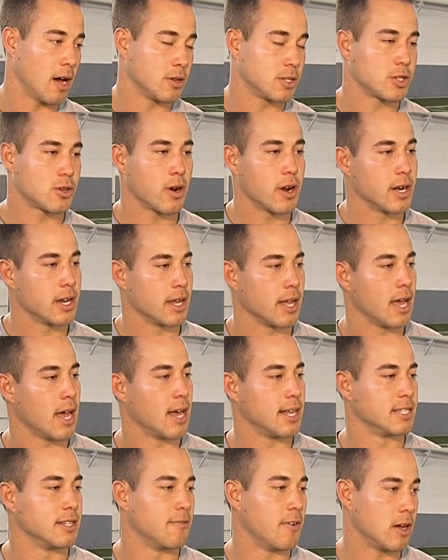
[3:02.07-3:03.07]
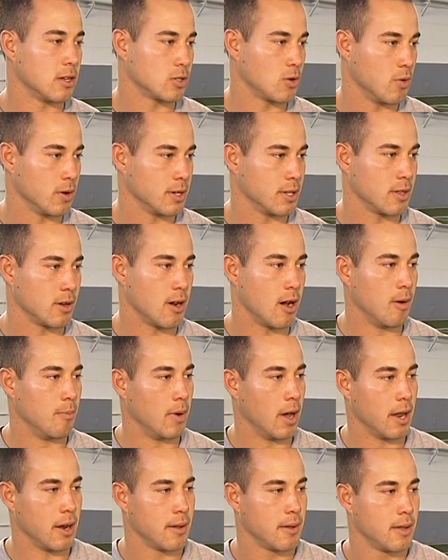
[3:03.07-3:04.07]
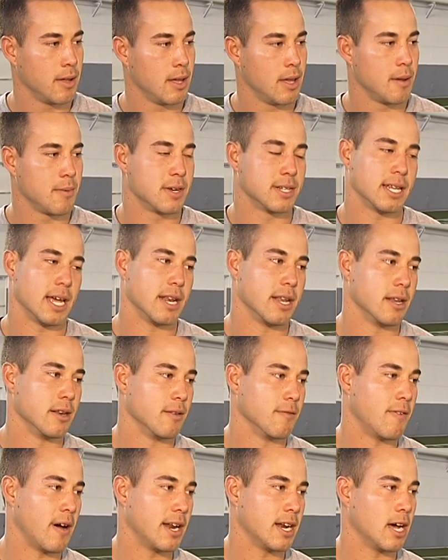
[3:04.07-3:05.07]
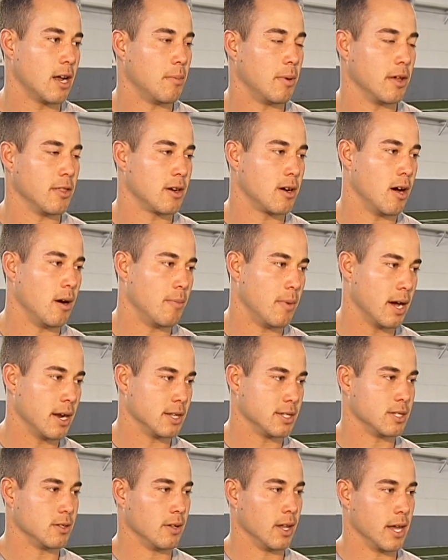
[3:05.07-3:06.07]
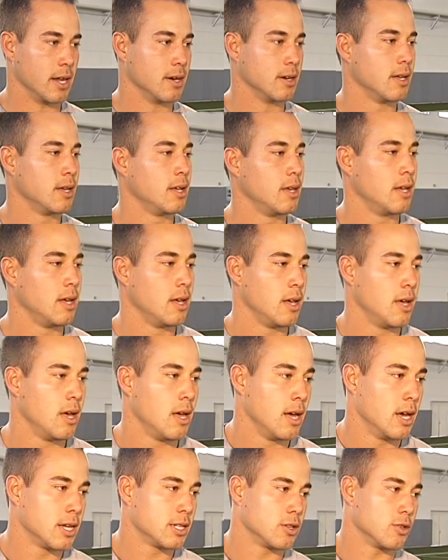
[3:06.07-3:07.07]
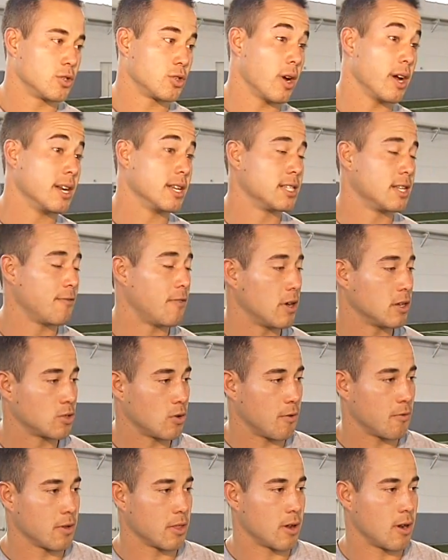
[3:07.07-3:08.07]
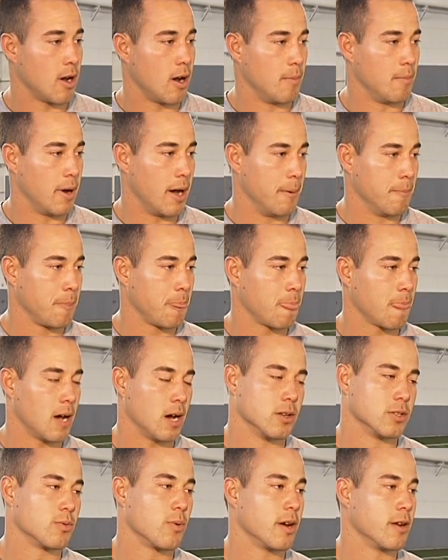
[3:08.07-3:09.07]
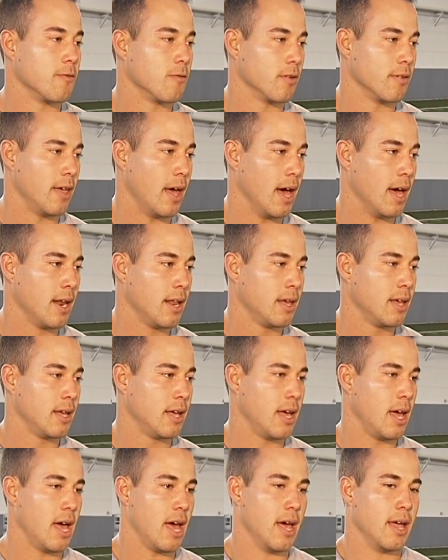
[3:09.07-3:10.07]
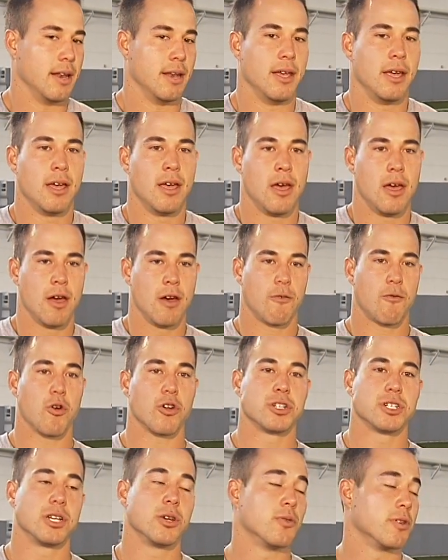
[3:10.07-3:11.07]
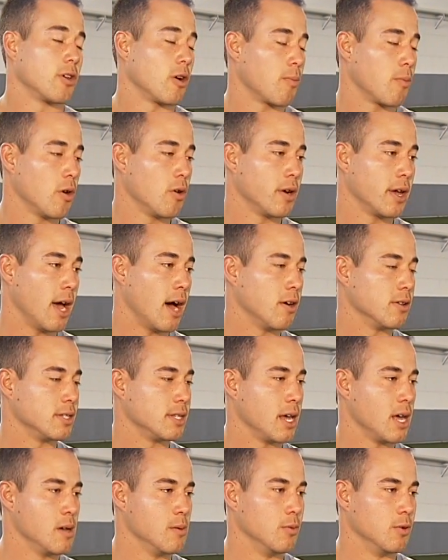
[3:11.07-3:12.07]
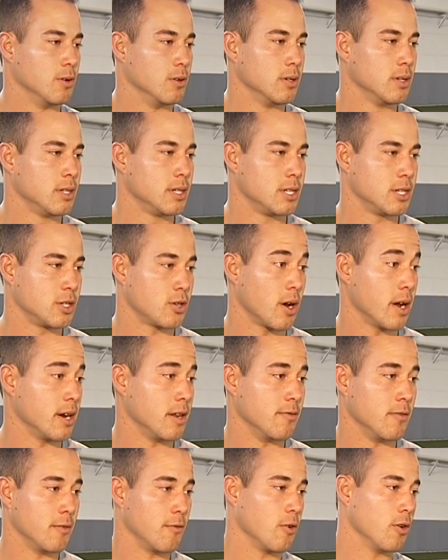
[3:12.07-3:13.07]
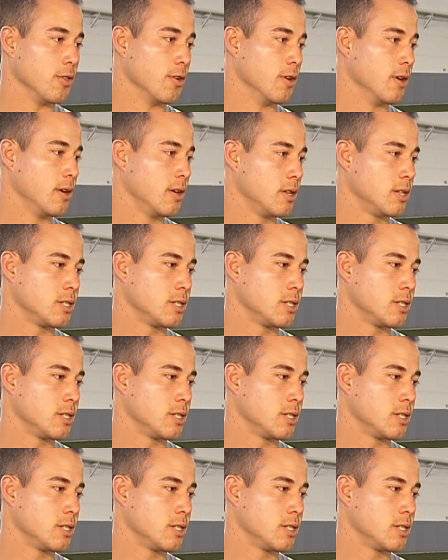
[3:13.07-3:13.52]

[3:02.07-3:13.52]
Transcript: I was training as if I was going to the combine because I didn't find out about the combine until late. Okay. So trained as if I was going for the combine. I was ready for that. And fortunately with our pro day, I was able to train even further.